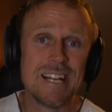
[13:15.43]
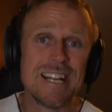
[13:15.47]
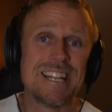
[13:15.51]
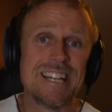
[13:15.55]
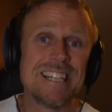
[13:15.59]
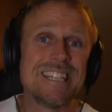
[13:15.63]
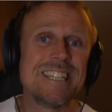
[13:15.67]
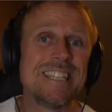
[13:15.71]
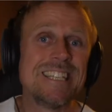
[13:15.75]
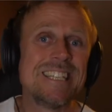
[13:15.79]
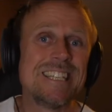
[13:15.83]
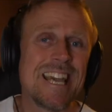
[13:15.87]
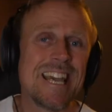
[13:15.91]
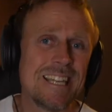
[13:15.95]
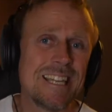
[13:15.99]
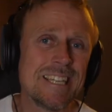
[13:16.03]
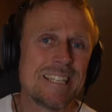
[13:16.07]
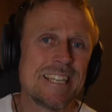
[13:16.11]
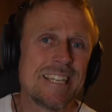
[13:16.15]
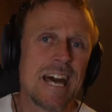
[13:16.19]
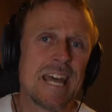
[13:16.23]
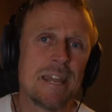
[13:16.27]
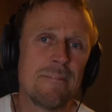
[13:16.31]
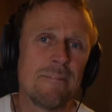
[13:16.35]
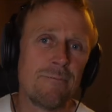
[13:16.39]
sends
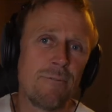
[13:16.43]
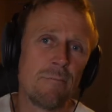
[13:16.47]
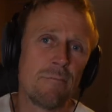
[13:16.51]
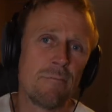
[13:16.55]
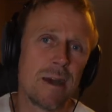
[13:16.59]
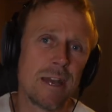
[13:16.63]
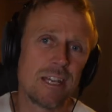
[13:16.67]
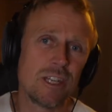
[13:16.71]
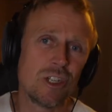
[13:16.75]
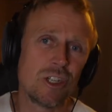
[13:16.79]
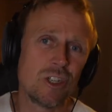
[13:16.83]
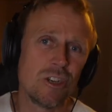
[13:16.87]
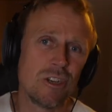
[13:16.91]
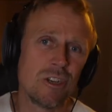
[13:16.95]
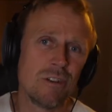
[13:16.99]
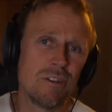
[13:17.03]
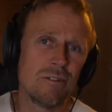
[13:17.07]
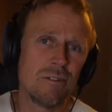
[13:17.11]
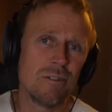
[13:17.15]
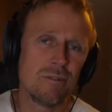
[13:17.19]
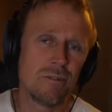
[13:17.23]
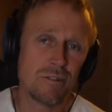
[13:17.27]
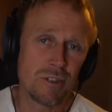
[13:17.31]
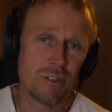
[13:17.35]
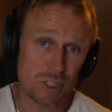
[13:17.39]
that
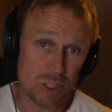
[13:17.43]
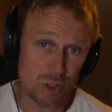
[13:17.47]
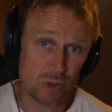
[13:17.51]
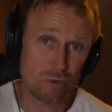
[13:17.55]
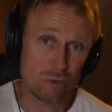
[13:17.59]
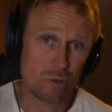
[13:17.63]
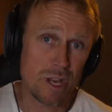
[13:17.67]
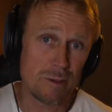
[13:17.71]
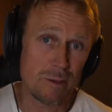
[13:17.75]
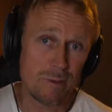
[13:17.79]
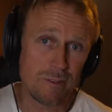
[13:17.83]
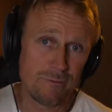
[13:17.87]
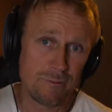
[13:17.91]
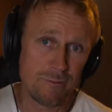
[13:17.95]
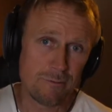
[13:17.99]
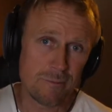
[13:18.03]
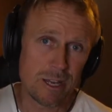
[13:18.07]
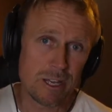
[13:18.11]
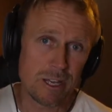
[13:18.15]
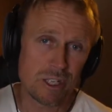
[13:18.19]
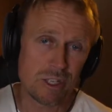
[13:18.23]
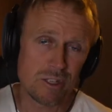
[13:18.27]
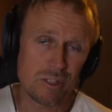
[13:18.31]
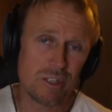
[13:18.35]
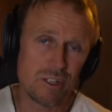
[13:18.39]
information, the stream
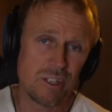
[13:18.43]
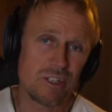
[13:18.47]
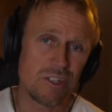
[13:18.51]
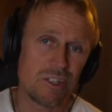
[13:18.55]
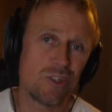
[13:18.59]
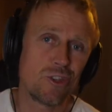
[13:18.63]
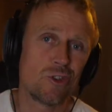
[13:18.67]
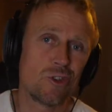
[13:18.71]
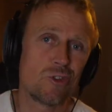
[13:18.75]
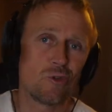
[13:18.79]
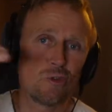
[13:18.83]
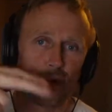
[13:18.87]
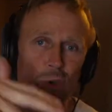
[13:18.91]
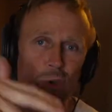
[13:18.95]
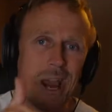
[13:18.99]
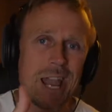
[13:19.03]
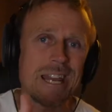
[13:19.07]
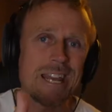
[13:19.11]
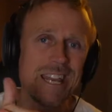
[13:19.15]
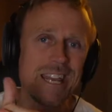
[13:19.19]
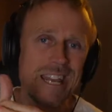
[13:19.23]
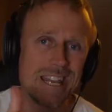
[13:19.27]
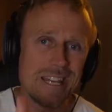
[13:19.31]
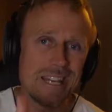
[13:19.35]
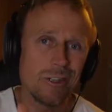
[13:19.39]
information,
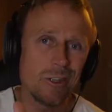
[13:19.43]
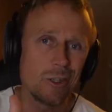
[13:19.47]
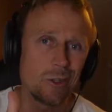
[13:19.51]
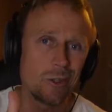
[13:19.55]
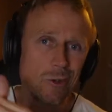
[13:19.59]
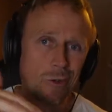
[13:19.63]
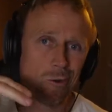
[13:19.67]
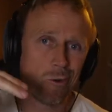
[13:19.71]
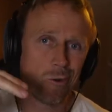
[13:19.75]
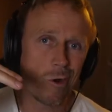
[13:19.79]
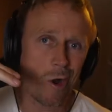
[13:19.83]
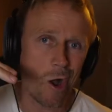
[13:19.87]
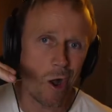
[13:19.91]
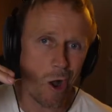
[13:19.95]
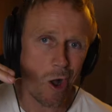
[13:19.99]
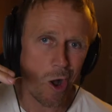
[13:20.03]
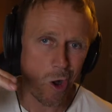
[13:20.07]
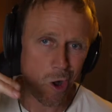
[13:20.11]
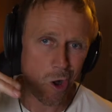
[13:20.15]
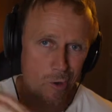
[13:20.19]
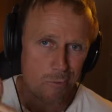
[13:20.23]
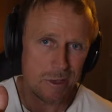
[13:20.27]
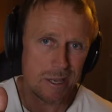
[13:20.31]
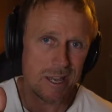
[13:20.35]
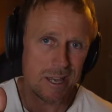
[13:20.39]
straight into
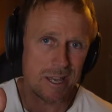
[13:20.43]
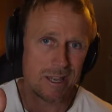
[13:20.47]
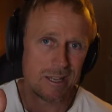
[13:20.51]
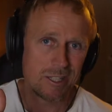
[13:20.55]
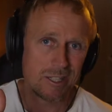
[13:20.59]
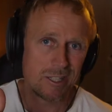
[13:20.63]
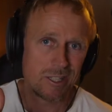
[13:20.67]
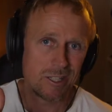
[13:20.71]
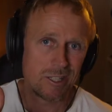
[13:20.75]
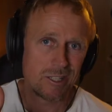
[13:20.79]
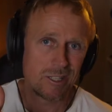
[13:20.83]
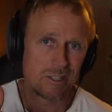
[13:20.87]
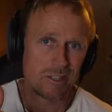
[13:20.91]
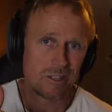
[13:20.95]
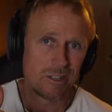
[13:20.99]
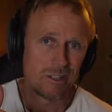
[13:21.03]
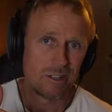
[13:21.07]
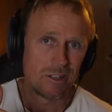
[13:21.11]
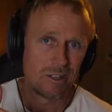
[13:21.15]
O B S.